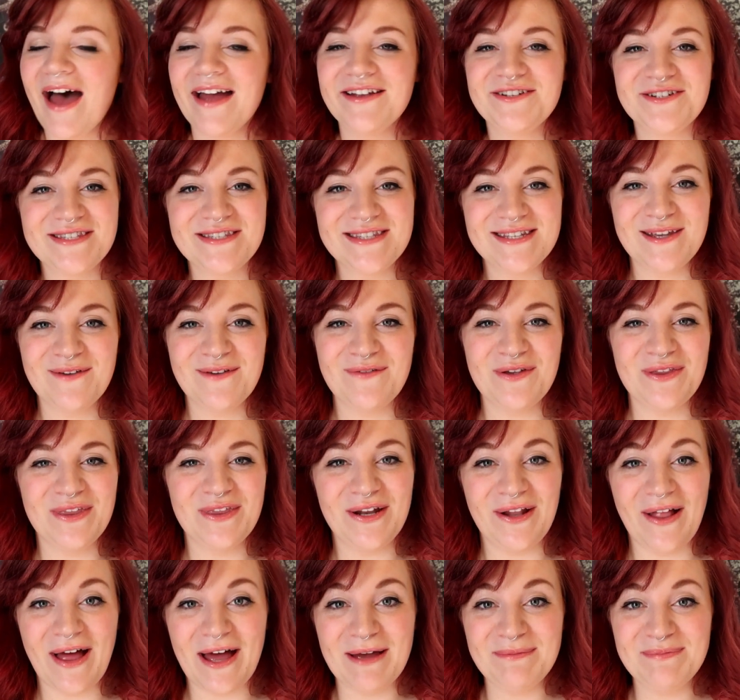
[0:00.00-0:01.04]
Just to give you a
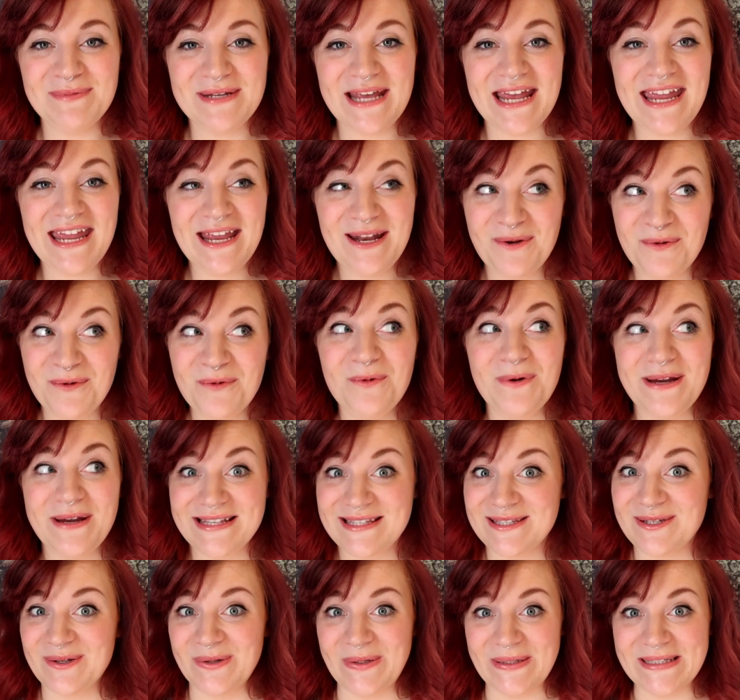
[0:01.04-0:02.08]
little update, we
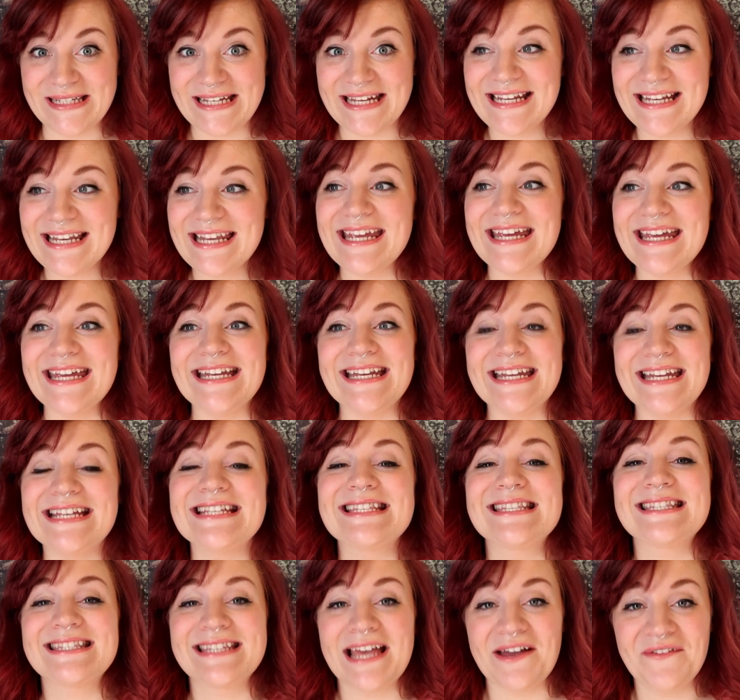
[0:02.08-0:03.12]
sold it in
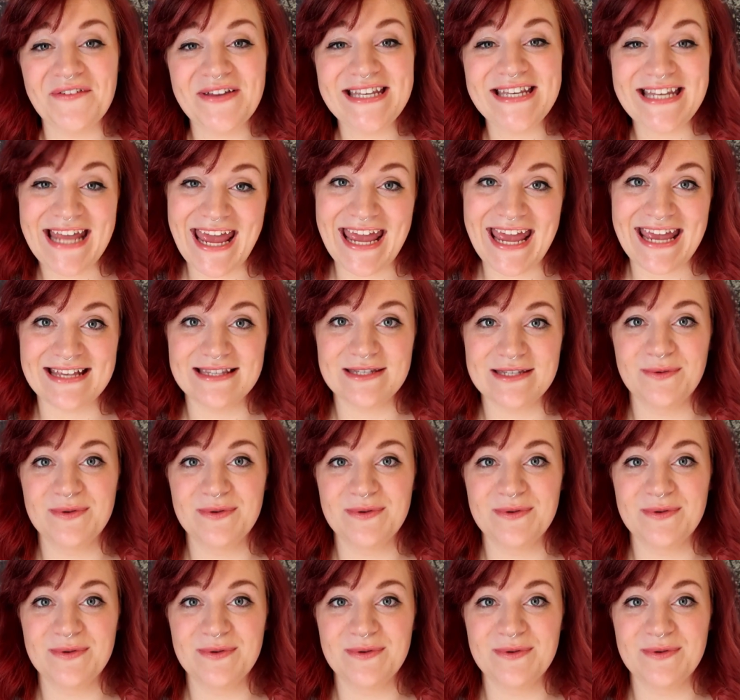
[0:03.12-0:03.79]
7 days.